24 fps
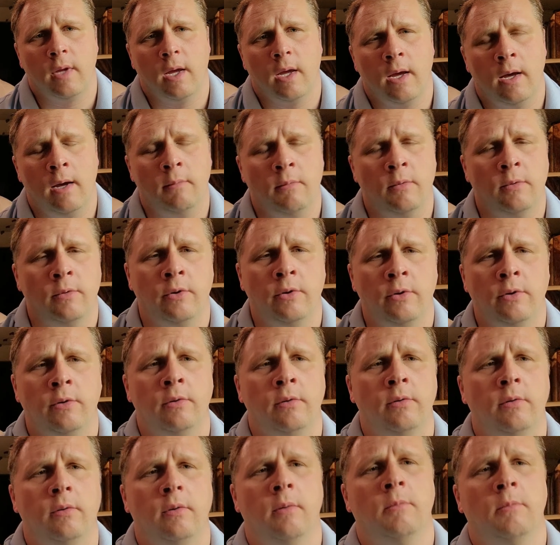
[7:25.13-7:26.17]

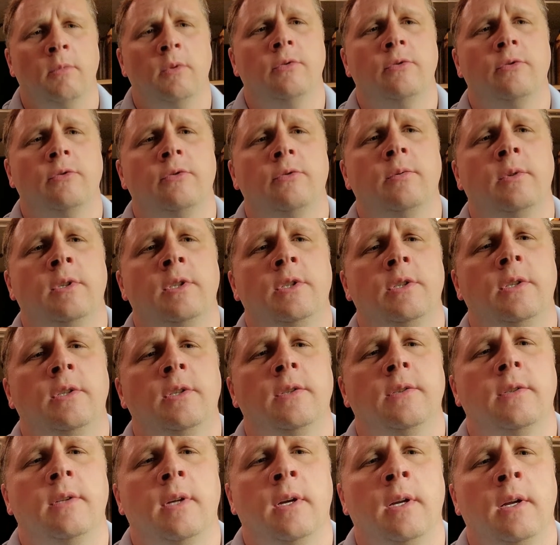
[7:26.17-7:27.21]
gonna switch this
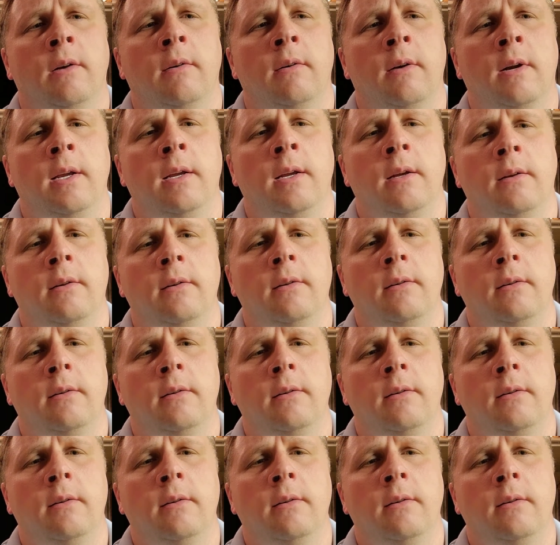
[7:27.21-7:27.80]
thing around.